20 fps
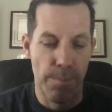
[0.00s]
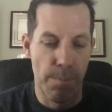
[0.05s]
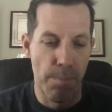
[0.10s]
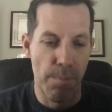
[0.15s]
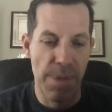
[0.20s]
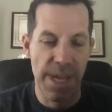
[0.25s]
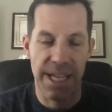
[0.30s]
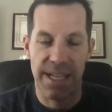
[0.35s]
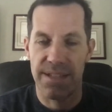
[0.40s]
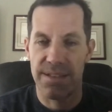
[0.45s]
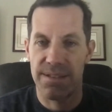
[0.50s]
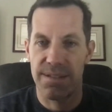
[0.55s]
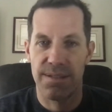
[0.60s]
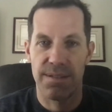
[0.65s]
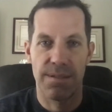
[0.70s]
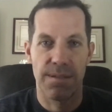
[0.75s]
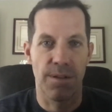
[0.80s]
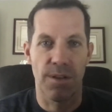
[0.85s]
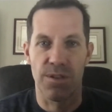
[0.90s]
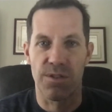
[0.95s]

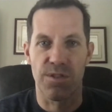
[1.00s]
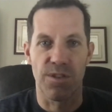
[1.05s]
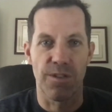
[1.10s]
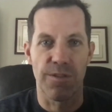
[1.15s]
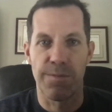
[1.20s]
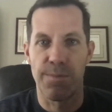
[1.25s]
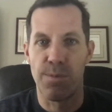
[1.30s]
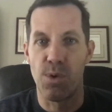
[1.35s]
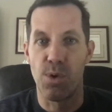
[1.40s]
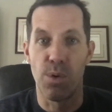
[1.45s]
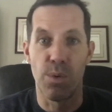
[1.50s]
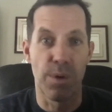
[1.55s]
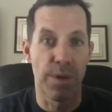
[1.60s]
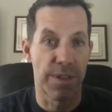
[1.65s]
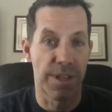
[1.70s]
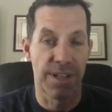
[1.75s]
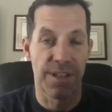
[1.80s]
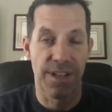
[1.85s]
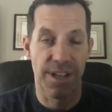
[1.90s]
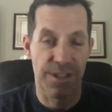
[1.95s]
mix a surf pool with
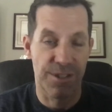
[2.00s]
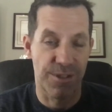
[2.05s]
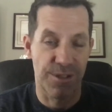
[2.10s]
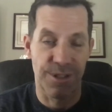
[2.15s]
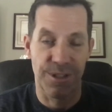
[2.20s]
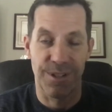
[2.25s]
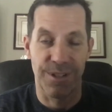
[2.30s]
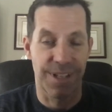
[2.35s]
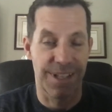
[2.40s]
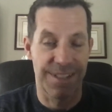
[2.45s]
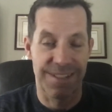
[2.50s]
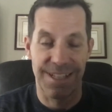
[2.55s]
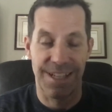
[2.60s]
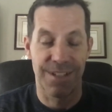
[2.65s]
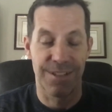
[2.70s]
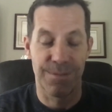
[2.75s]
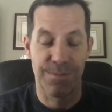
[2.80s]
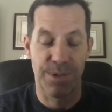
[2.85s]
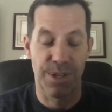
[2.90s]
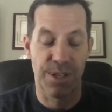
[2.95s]
industrial. That
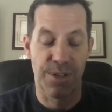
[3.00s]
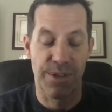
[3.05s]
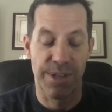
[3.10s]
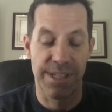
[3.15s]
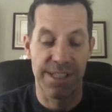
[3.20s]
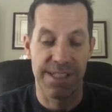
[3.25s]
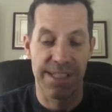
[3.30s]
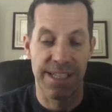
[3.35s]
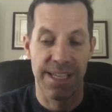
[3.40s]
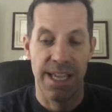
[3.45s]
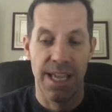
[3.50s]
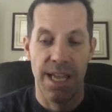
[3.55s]
sounds pretty crazy.